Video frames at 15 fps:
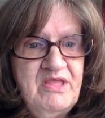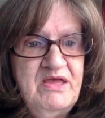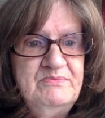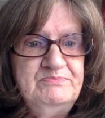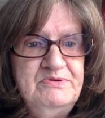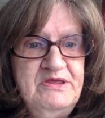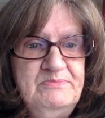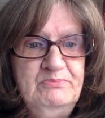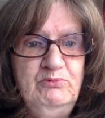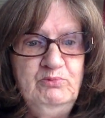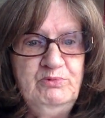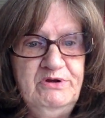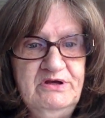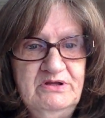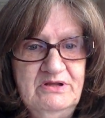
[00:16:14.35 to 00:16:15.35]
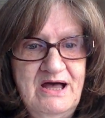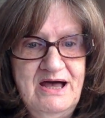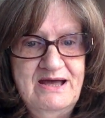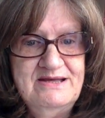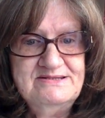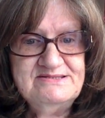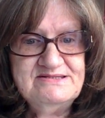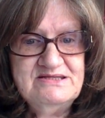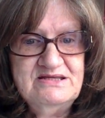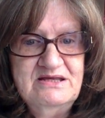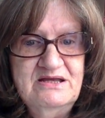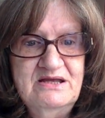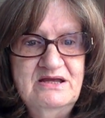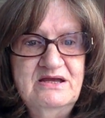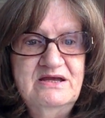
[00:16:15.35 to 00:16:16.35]
and people realize
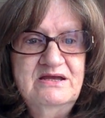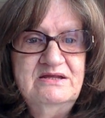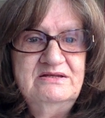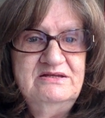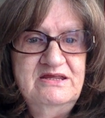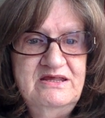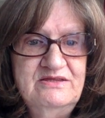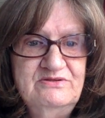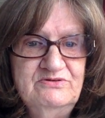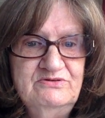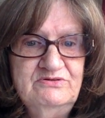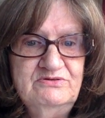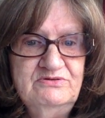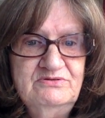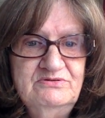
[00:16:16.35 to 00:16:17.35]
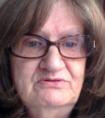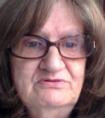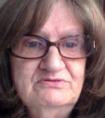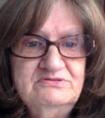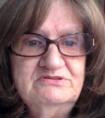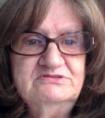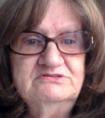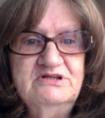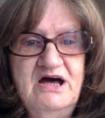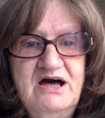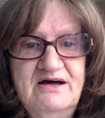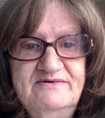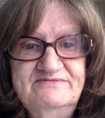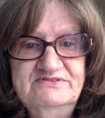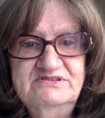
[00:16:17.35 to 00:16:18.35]
neither the
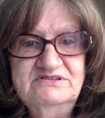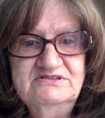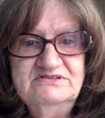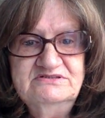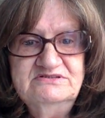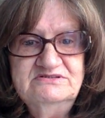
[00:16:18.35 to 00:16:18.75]
lava